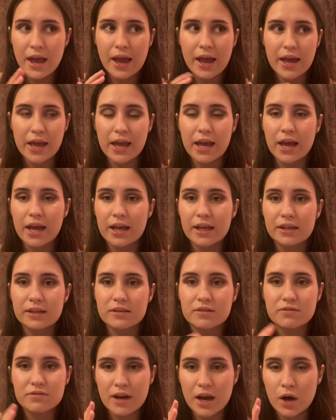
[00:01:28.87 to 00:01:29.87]
and
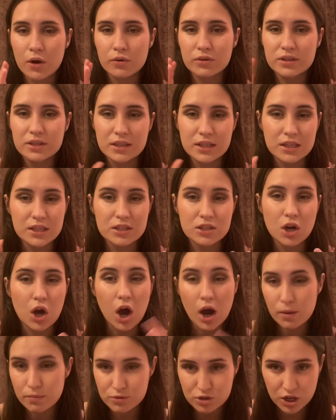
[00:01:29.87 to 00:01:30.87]
found these
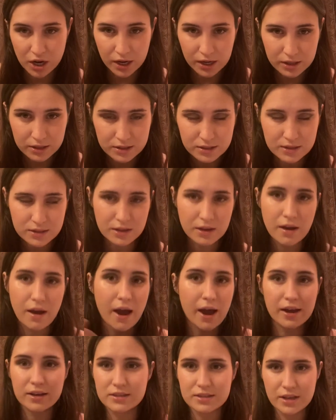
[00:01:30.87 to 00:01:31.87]
objects,
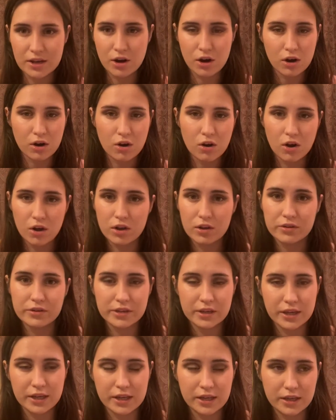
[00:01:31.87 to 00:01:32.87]
as they are called
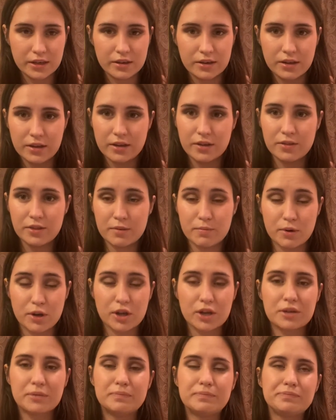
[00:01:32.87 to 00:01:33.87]
in the
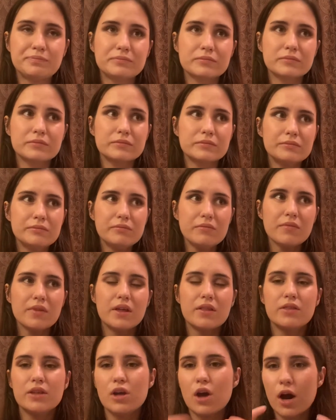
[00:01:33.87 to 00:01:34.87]
book.
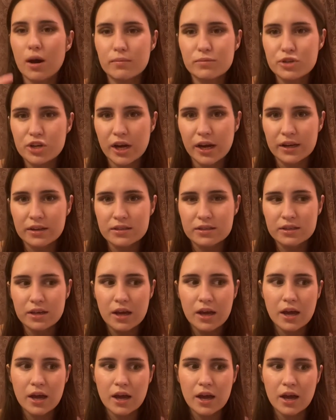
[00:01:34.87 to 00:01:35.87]
The objects
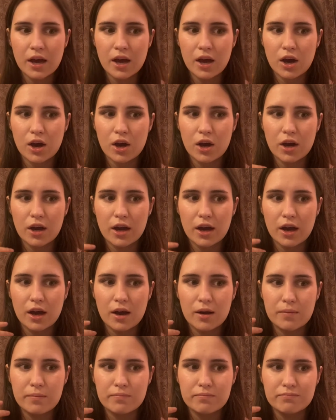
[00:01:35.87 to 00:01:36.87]

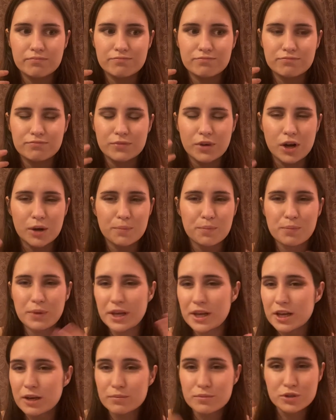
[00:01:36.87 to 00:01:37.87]
um, are
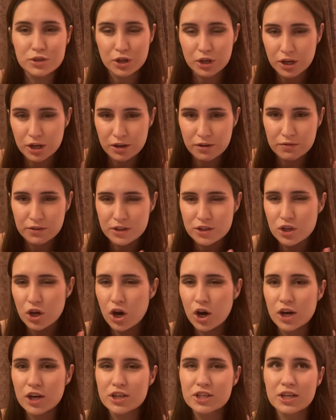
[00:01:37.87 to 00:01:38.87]
being observed. It's
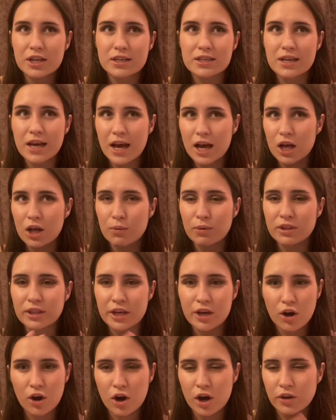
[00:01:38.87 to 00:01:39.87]
hard to tell what they
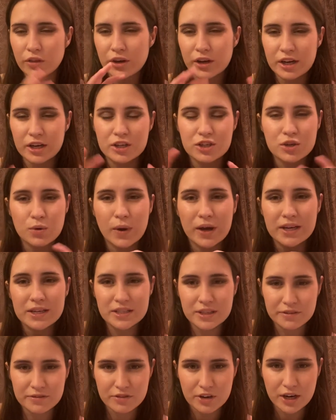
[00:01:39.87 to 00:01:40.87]
are. They're each quite
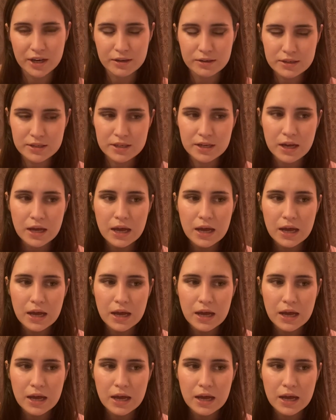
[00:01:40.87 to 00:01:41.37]
different.